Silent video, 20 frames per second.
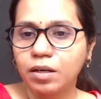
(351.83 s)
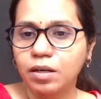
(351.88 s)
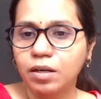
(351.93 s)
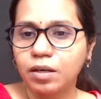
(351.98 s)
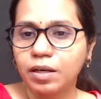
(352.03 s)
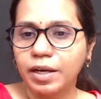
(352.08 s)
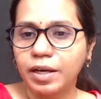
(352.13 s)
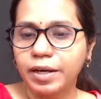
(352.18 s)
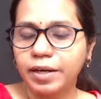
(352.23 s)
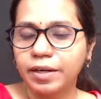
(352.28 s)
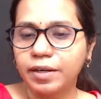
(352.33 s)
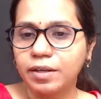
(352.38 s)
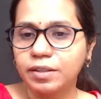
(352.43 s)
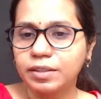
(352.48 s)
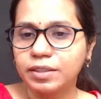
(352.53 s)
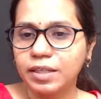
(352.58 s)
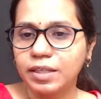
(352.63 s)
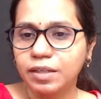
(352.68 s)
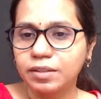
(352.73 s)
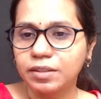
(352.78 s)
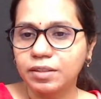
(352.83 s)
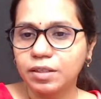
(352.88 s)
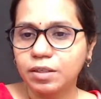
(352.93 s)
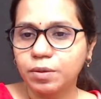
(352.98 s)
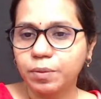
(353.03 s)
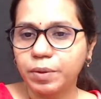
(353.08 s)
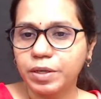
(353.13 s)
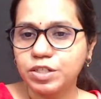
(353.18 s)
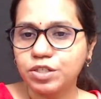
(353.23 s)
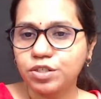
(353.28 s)
And the other
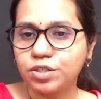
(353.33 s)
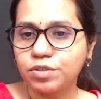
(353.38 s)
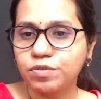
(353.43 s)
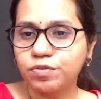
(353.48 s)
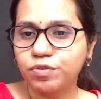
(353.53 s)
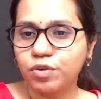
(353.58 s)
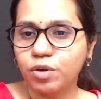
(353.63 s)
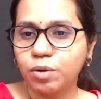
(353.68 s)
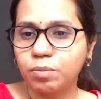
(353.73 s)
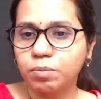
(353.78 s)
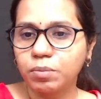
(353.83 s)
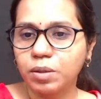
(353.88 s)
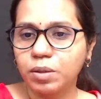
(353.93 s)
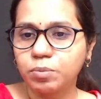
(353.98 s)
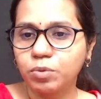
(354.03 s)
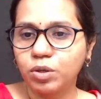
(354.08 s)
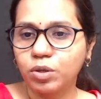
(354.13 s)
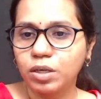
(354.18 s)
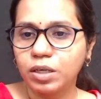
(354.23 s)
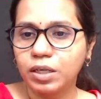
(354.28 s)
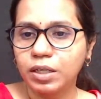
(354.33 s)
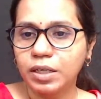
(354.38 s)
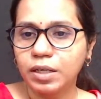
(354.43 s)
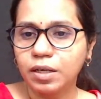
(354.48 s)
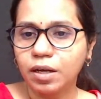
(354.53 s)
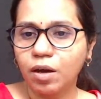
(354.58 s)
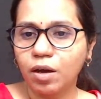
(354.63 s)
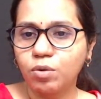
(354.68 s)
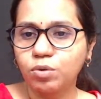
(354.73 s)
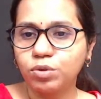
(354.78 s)
question from Murali:
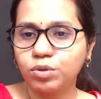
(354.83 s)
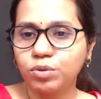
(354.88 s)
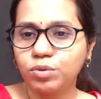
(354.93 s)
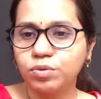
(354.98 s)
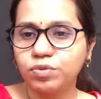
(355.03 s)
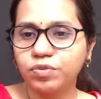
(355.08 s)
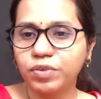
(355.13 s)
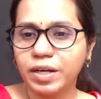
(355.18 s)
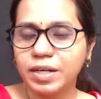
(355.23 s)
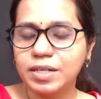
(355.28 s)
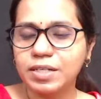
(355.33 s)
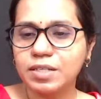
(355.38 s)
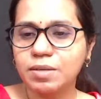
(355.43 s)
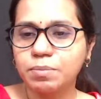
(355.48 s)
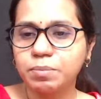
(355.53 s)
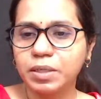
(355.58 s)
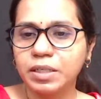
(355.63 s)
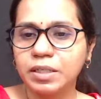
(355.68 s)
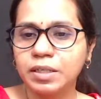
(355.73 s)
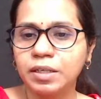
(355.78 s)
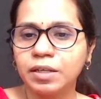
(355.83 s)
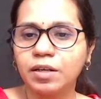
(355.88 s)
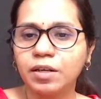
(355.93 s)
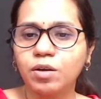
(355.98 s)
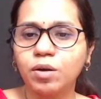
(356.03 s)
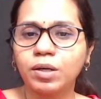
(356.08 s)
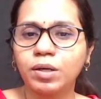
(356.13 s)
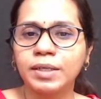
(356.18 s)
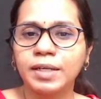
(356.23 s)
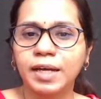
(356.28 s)
how to find some material
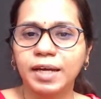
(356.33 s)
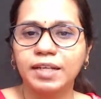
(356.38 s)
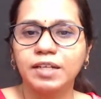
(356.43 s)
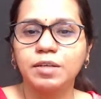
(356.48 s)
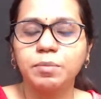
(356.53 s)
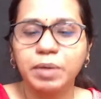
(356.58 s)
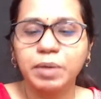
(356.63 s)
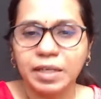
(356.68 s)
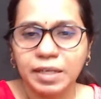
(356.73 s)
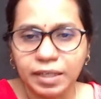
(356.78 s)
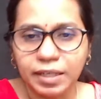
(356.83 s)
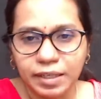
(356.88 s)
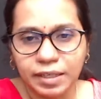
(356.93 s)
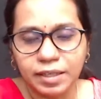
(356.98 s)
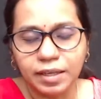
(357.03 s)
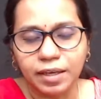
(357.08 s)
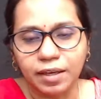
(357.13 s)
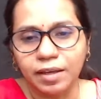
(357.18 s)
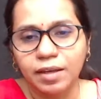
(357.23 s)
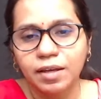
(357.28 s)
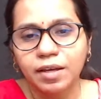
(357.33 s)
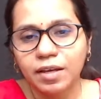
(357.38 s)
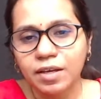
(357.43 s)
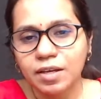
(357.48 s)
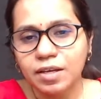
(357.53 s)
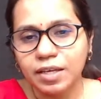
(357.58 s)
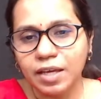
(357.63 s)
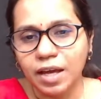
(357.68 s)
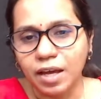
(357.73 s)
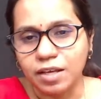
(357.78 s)
on dynamic linking?
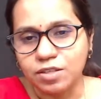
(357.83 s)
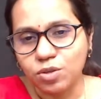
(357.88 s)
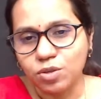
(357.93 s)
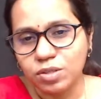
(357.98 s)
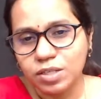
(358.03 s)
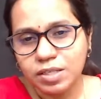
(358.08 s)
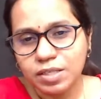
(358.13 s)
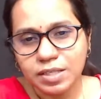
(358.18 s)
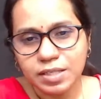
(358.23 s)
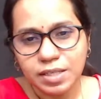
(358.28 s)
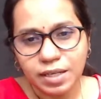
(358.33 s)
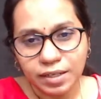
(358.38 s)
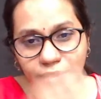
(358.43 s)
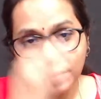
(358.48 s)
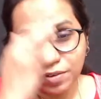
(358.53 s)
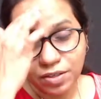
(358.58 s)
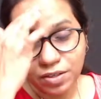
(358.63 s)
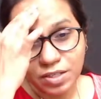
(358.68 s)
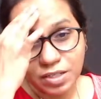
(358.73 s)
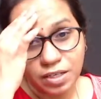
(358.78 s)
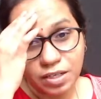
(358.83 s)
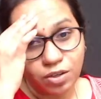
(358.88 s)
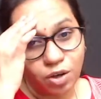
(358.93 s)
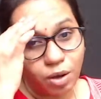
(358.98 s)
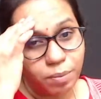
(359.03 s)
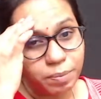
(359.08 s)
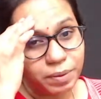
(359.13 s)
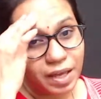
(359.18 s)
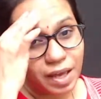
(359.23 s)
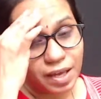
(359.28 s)
Yeah, so this is an interesting
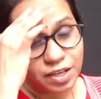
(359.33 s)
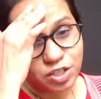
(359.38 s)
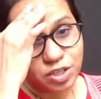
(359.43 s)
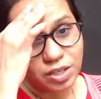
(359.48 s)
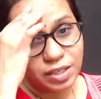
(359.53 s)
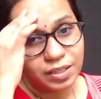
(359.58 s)
topic actually